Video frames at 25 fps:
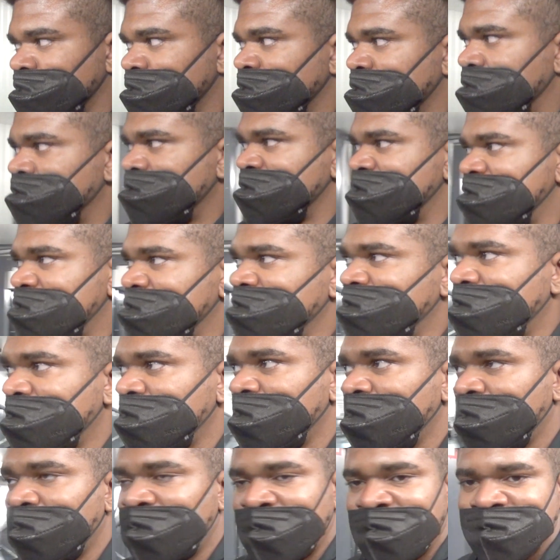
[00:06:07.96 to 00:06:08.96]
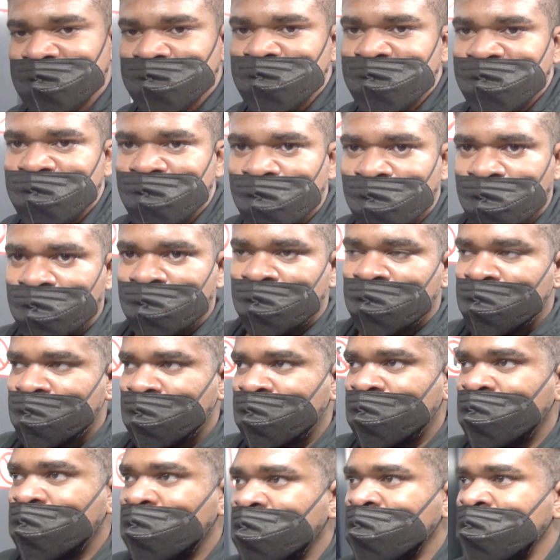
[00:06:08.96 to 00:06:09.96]
let me see if they're gonna ask me for
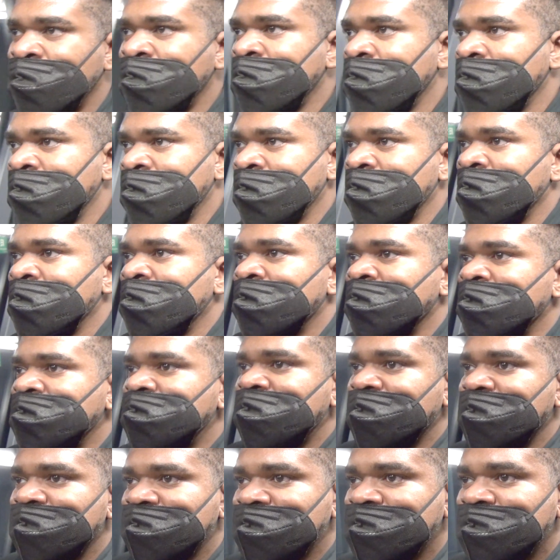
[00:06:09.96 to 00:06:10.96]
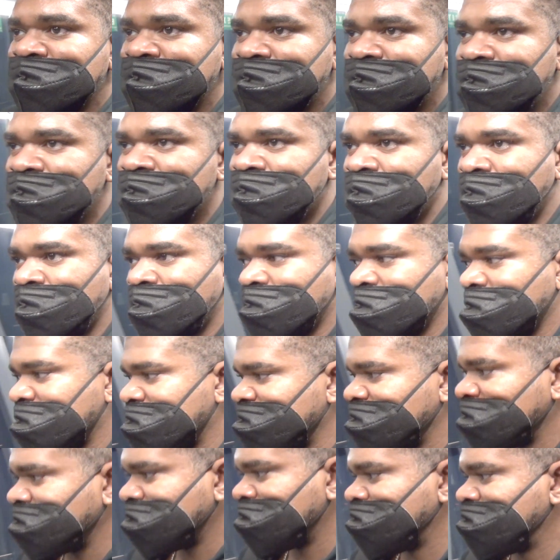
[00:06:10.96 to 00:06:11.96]
tests or
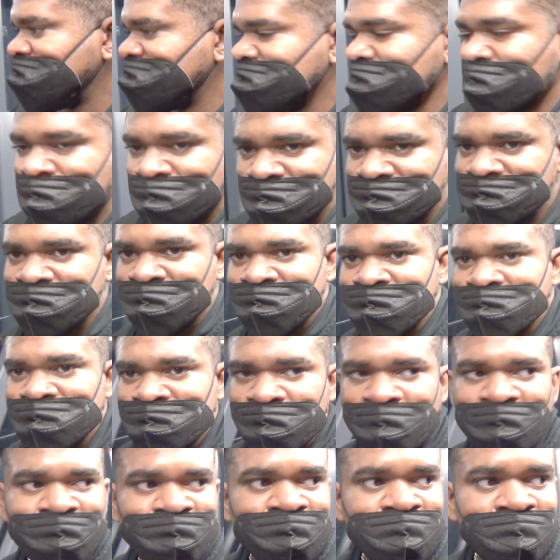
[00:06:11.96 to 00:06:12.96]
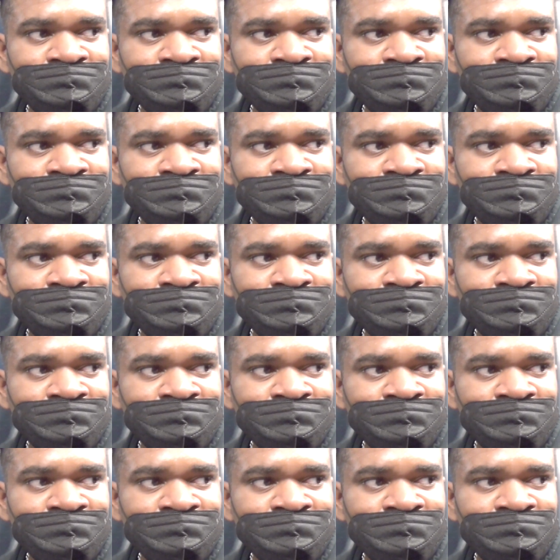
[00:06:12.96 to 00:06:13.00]
whatever, results and stuff.